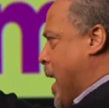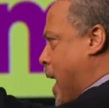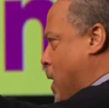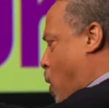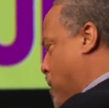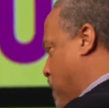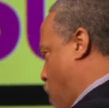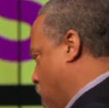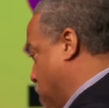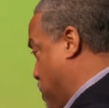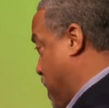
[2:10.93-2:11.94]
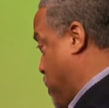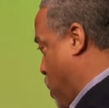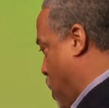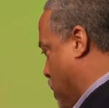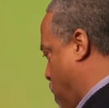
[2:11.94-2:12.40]
and all the all issues that
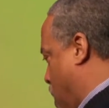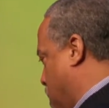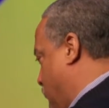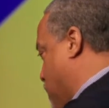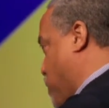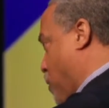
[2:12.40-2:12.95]
you all are talking about so